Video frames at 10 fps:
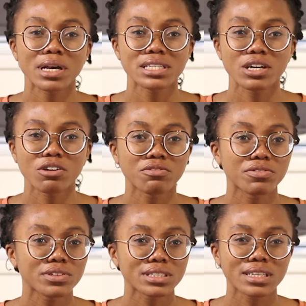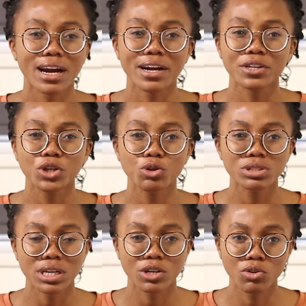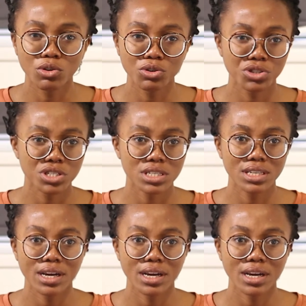myself there are new technologies,